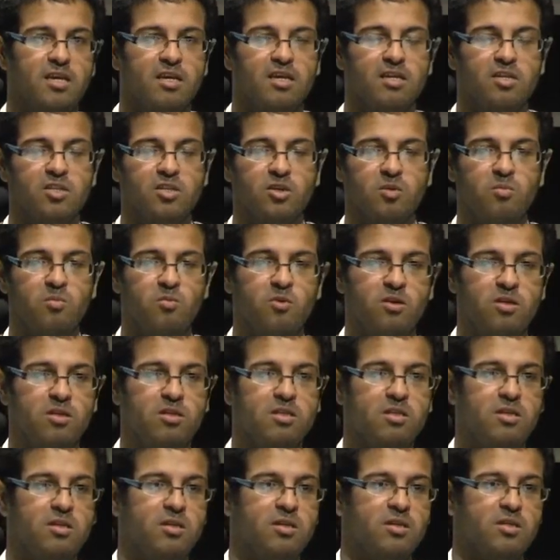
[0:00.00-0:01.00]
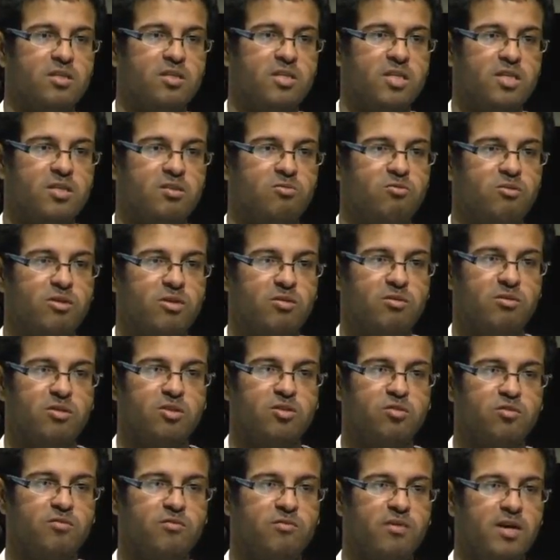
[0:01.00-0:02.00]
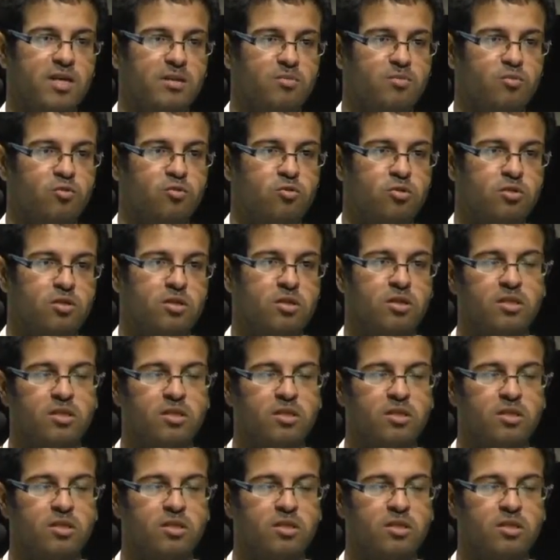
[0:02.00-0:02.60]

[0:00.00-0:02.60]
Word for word: someone send a request to that port,